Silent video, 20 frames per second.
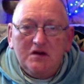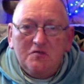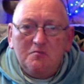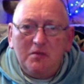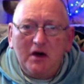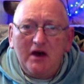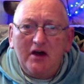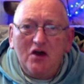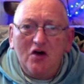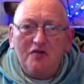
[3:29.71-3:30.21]

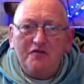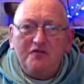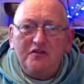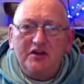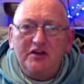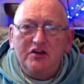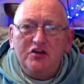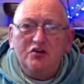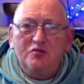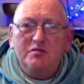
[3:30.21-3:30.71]
by
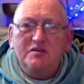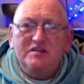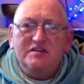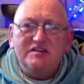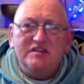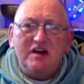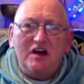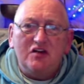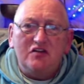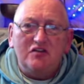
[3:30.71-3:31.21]
offering human
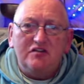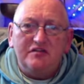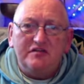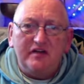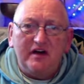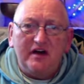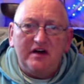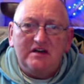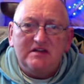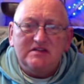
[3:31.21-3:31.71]

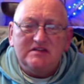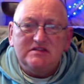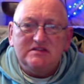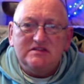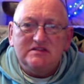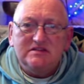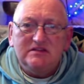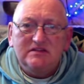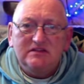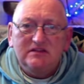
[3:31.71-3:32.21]
sacrifice.